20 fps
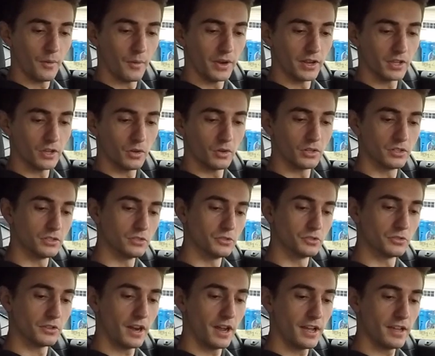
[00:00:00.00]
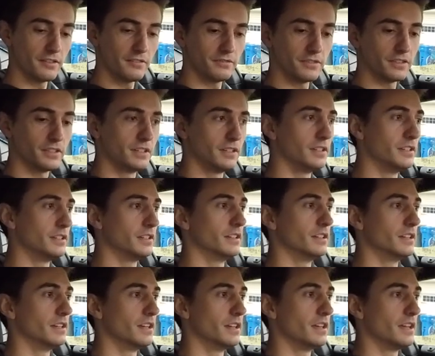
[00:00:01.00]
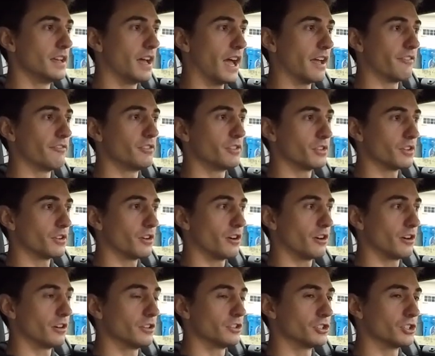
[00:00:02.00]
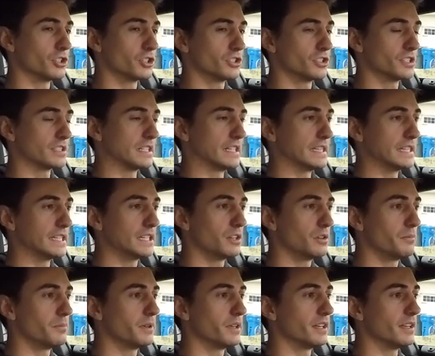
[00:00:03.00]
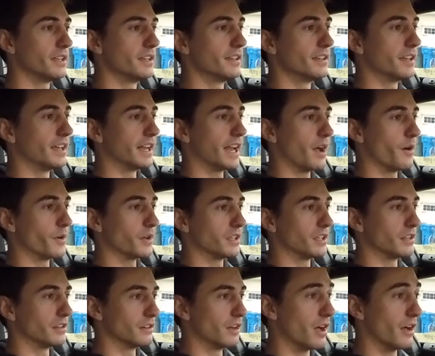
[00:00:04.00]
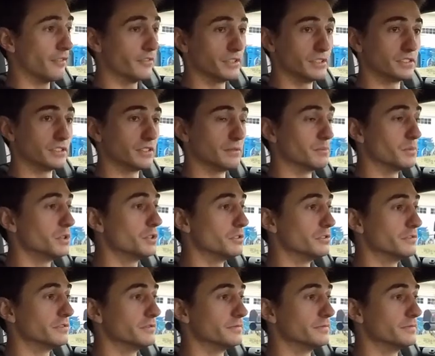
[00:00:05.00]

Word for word: when I go into drive, I feel the car jerk just a little bit, and now I can obviously move.